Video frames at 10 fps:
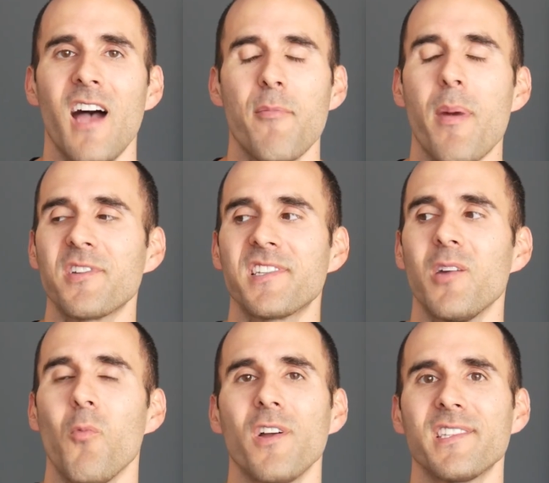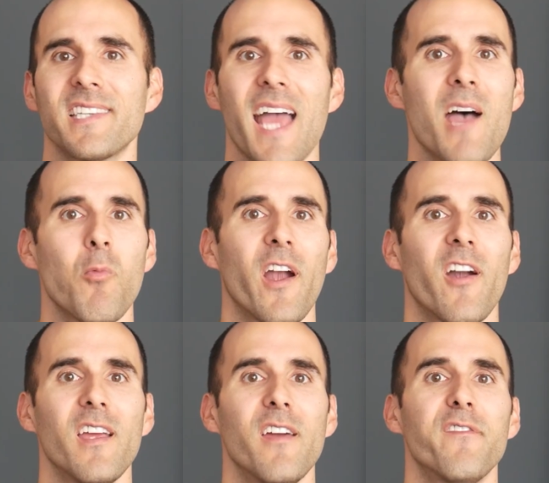I remember seeing one stat
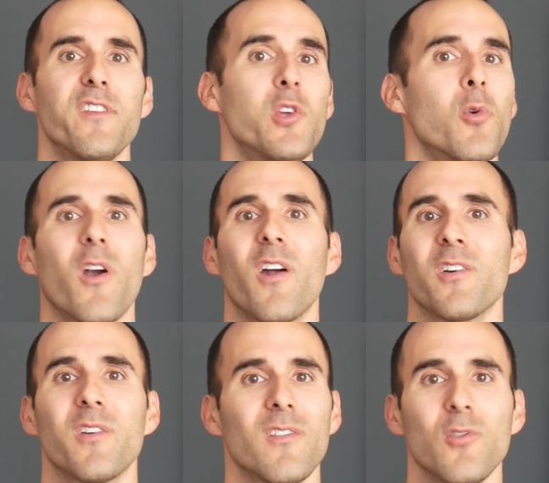where if you were a